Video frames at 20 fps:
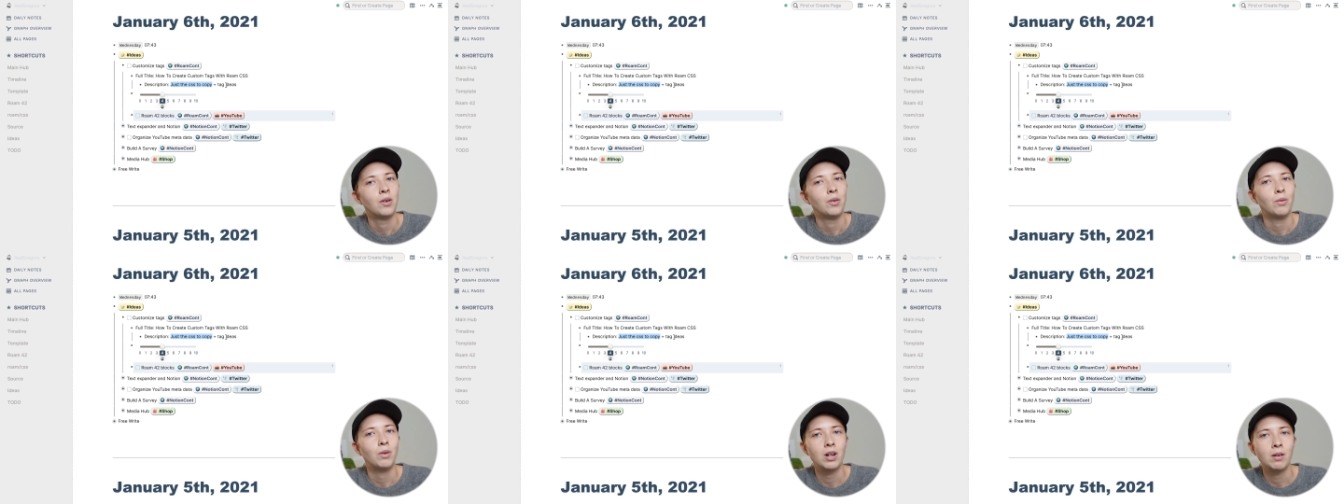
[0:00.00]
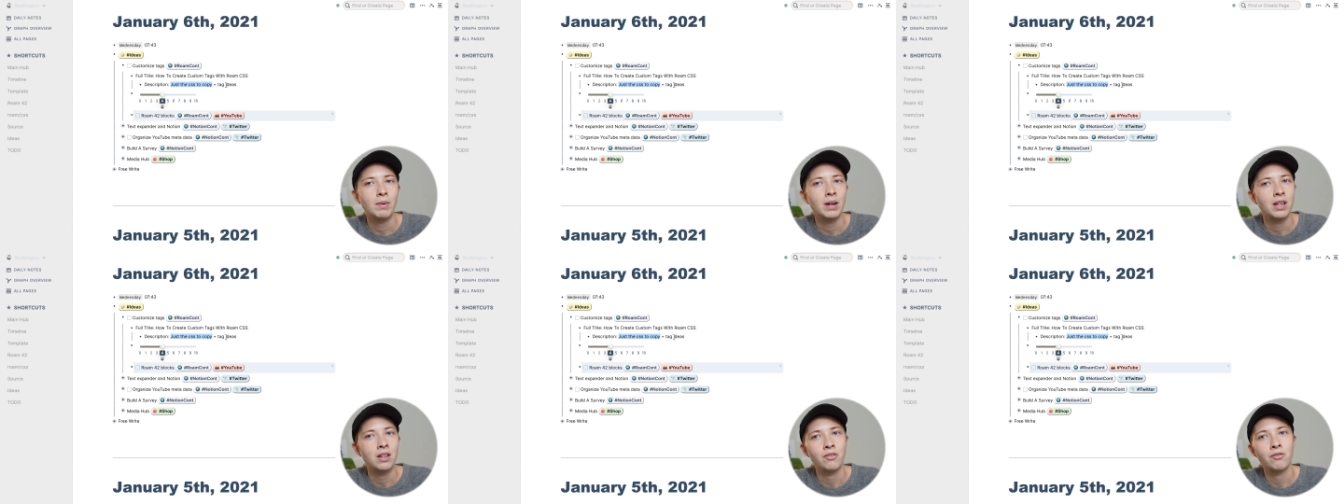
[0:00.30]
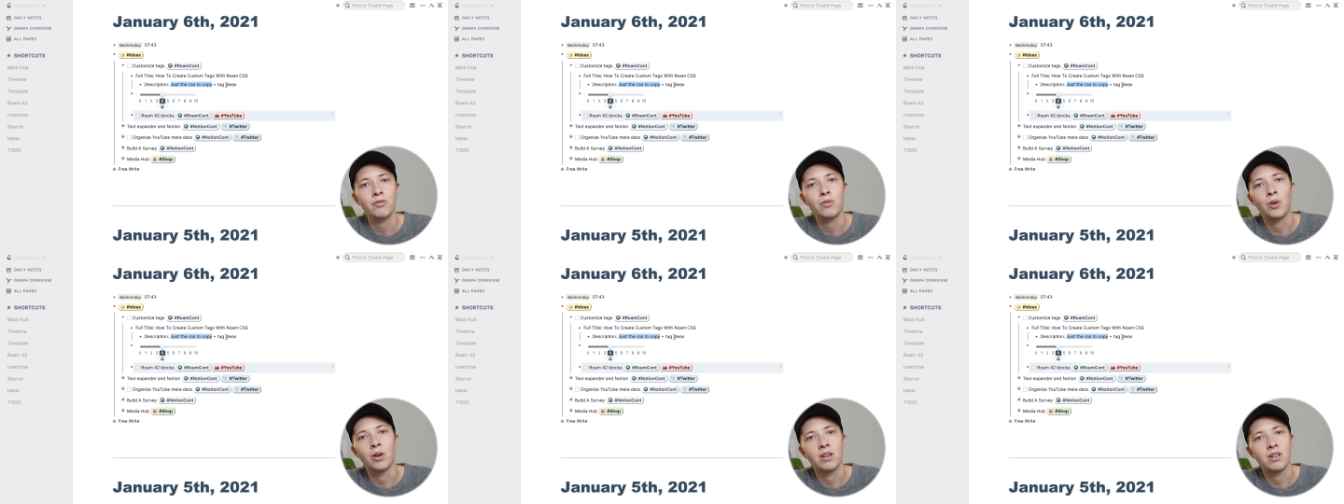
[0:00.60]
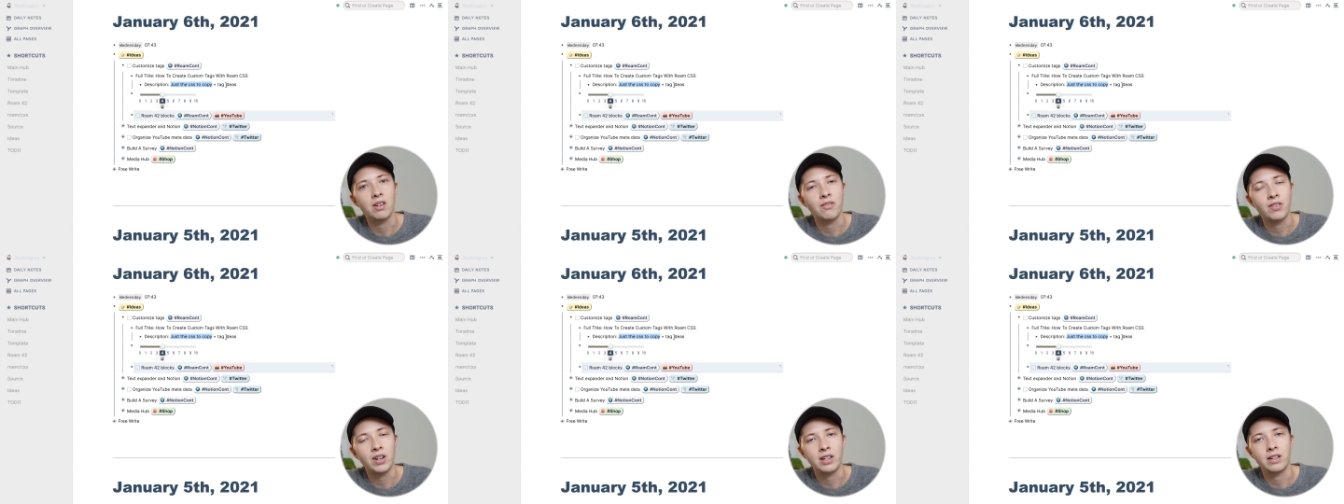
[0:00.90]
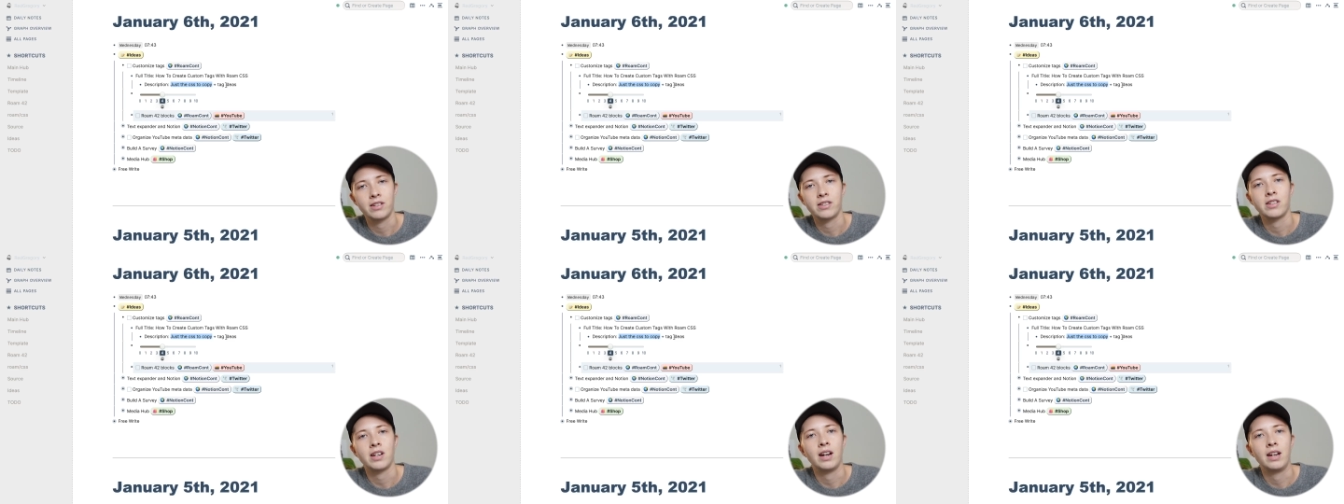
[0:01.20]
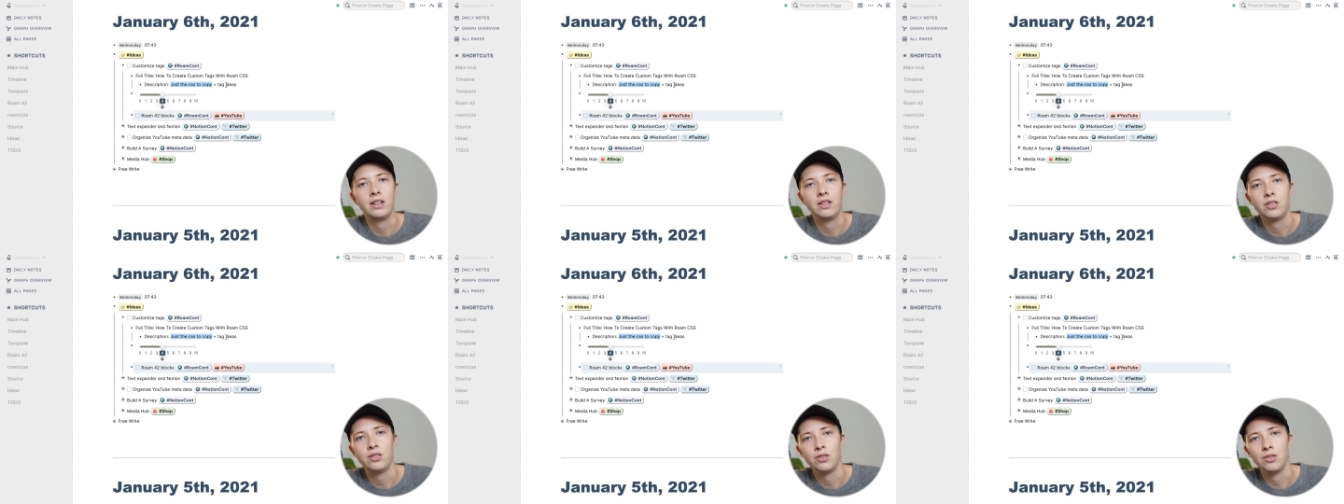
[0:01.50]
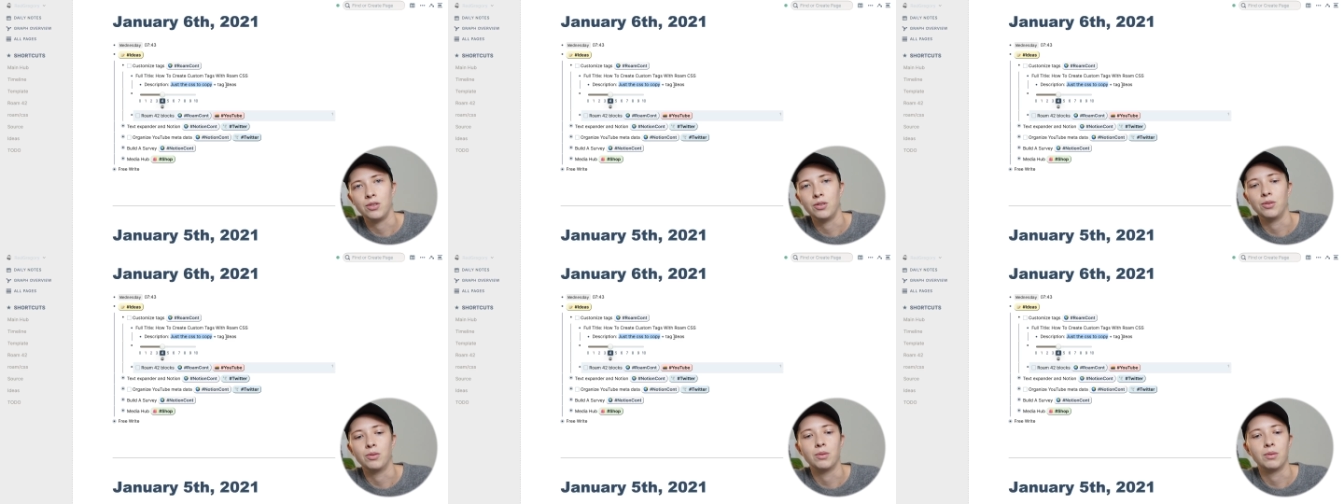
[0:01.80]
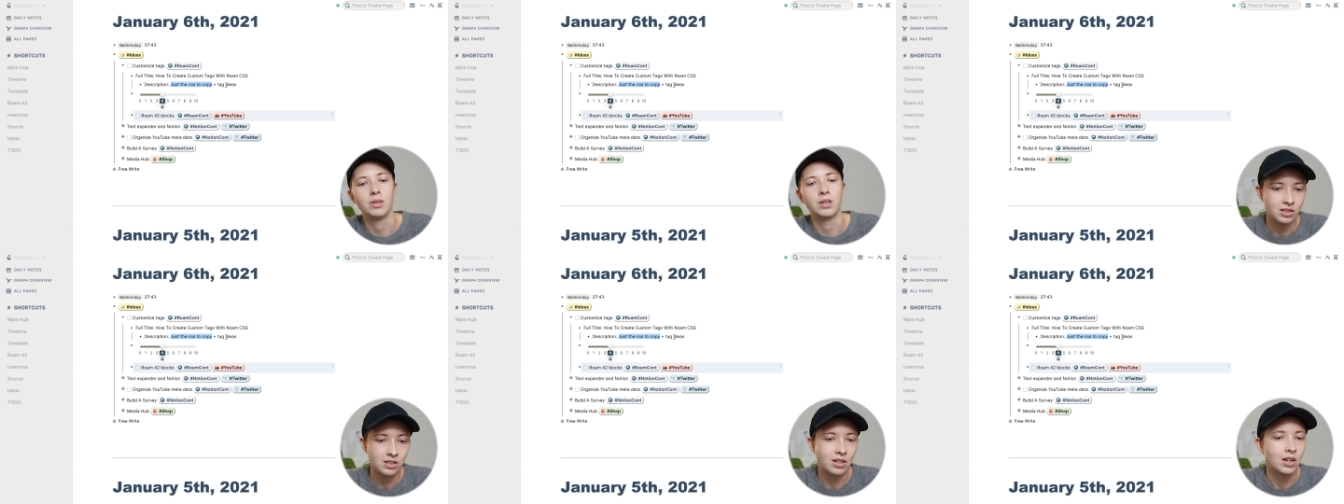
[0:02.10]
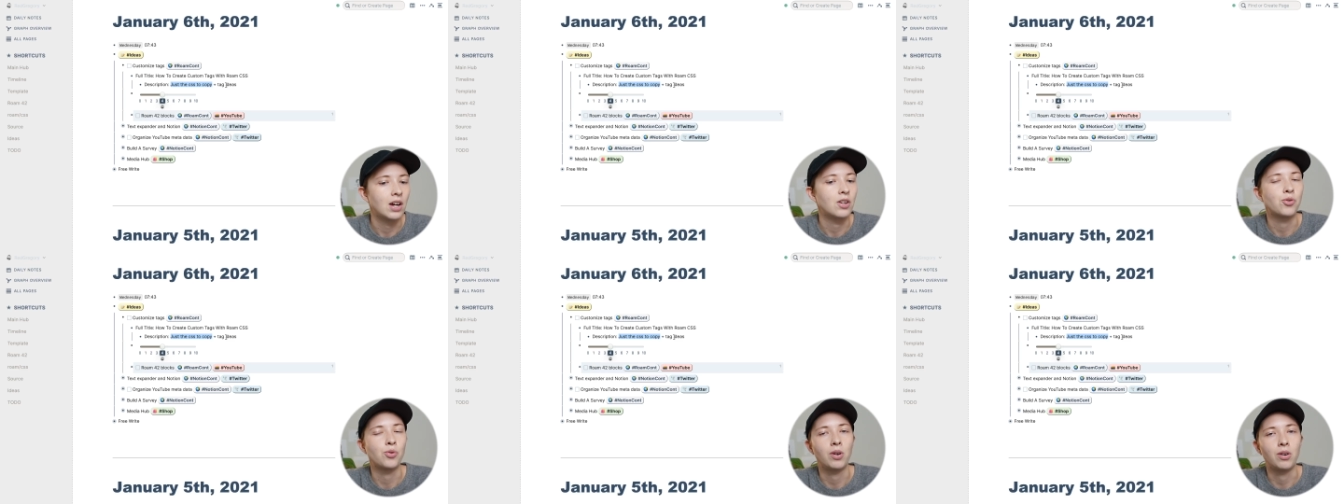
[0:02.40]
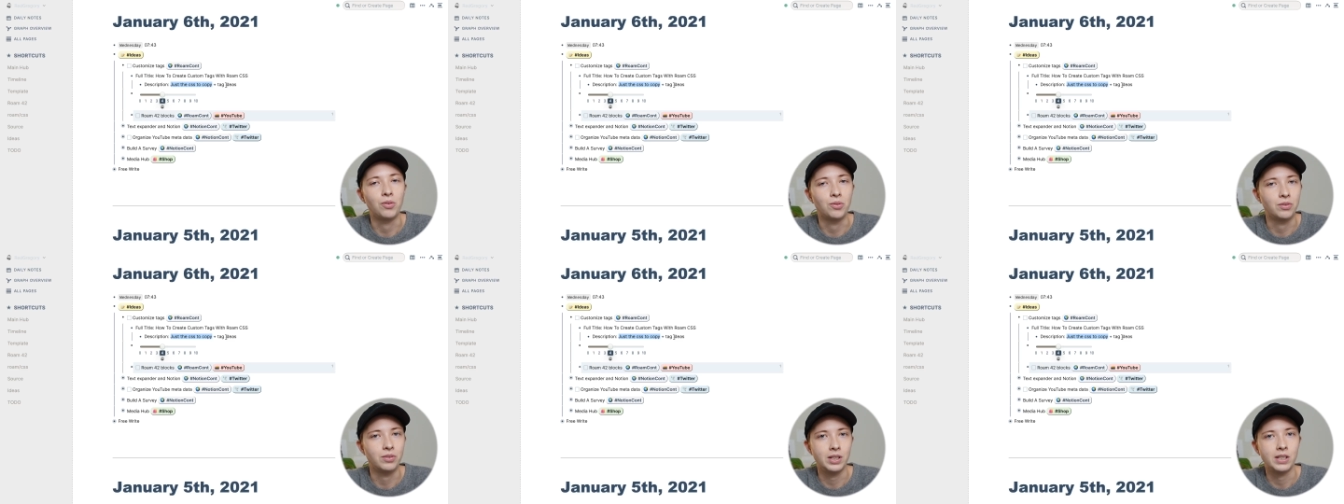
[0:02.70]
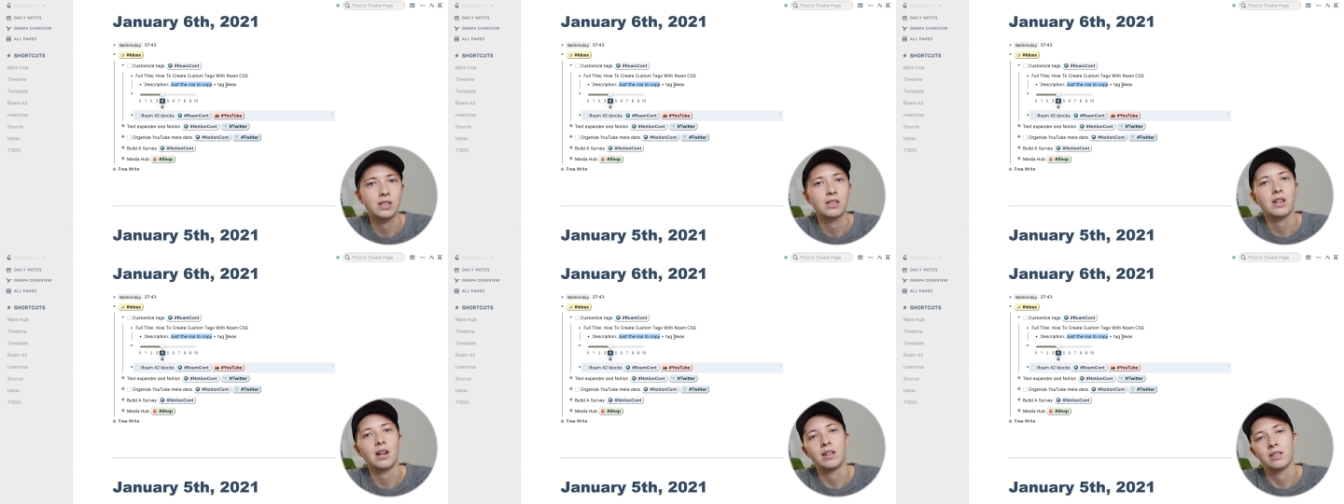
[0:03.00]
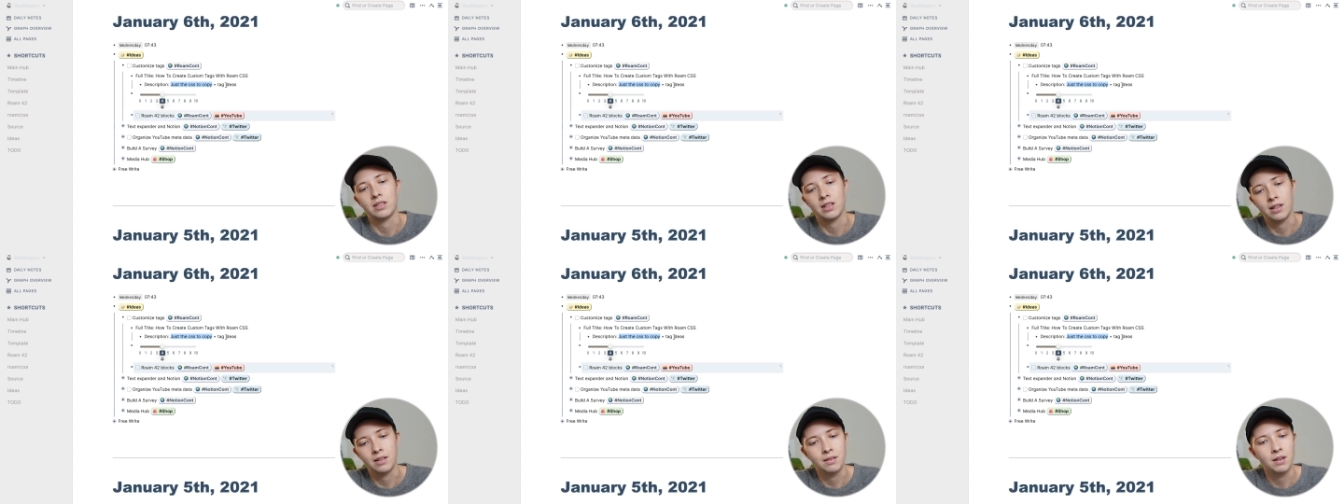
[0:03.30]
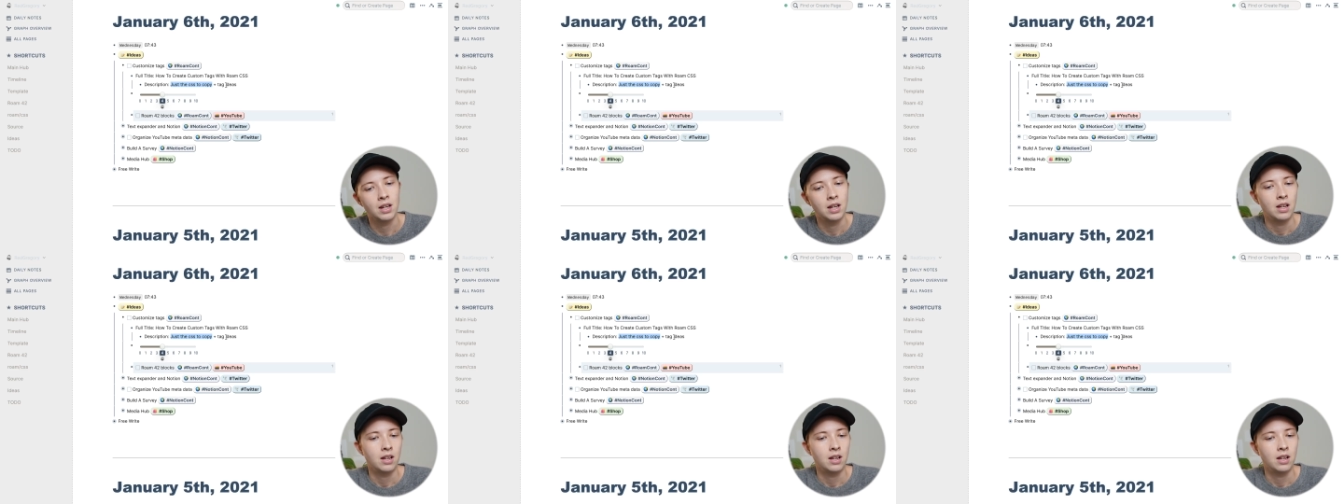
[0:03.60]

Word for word: what am I in for if I decide to schedule this content?